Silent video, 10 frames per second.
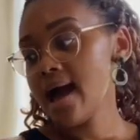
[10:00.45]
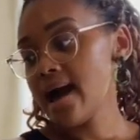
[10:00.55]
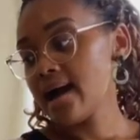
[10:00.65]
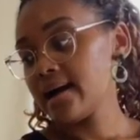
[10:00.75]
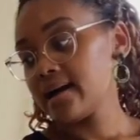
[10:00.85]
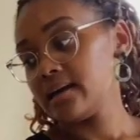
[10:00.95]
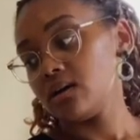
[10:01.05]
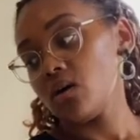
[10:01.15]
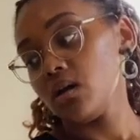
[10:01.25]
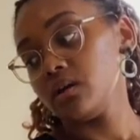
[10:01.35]
add
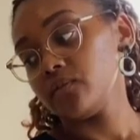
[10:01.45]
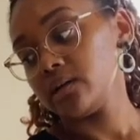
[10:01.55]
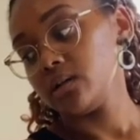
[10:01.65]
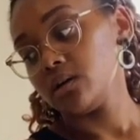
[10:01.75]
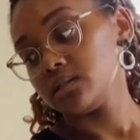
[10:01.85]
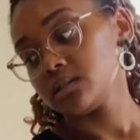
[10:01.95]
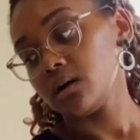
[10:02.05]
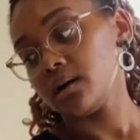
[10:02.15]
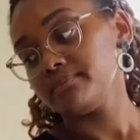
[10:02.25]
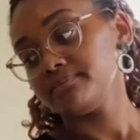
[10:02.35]
olive oil on top,